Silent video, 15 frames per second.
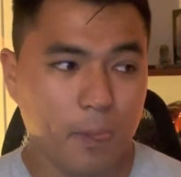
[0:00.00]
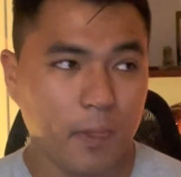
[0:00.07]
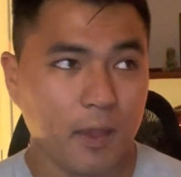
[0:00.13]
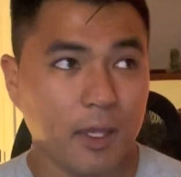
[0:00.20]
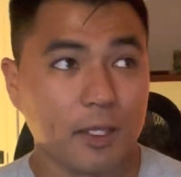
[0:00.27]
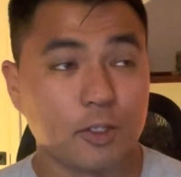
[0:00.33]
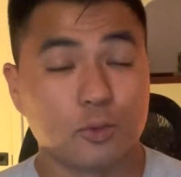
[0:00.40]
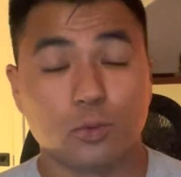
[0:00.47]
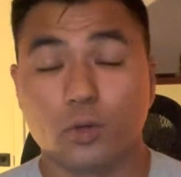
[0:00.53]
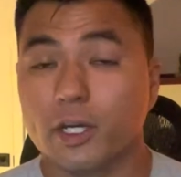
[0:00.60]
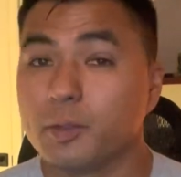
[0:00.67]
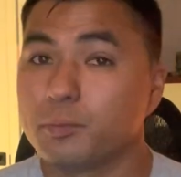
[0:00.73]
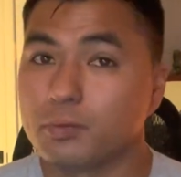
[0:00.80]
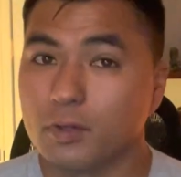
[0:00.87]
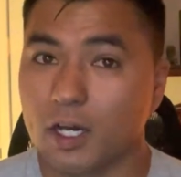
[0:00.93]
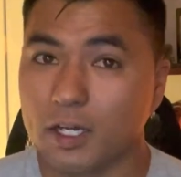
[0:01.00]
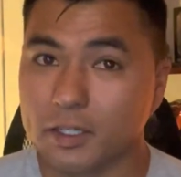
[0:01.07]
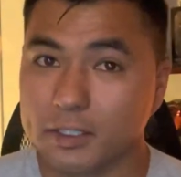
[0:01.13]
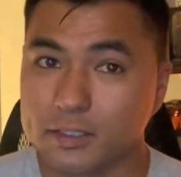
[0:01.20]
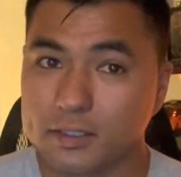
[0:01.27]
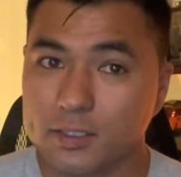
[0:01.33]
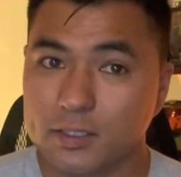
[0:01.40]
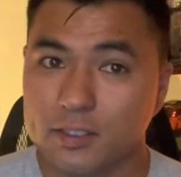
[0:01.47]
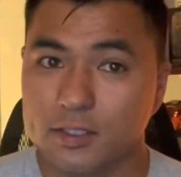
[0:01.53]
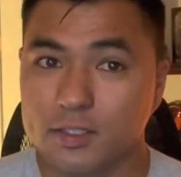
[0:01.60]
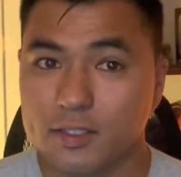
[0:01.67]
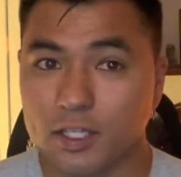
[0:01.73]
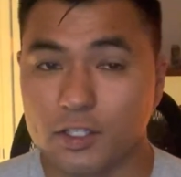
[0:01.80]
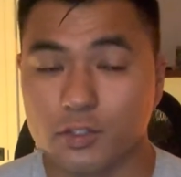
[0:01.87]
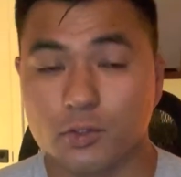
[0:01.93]
a great product
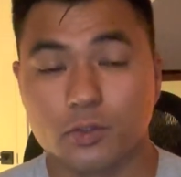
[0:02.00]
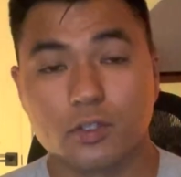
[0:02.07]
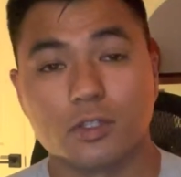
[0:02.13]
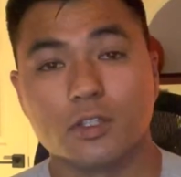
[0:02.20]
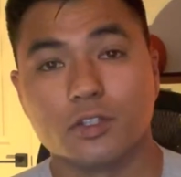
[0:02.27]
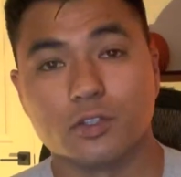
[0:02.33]
that you can